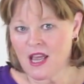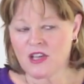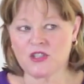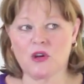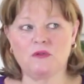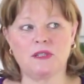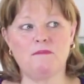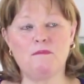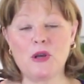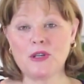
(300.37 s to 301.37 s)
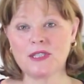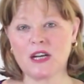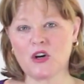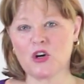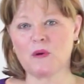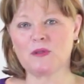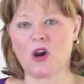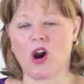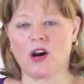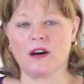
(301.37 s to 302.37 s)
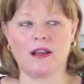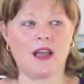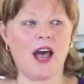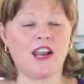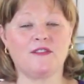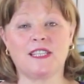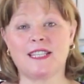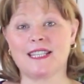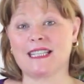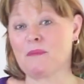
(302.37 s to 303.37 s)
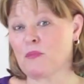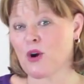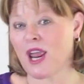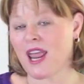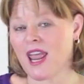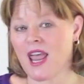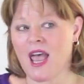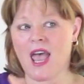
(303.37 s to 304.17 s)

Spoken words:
So demulcent herbs are kind of slippery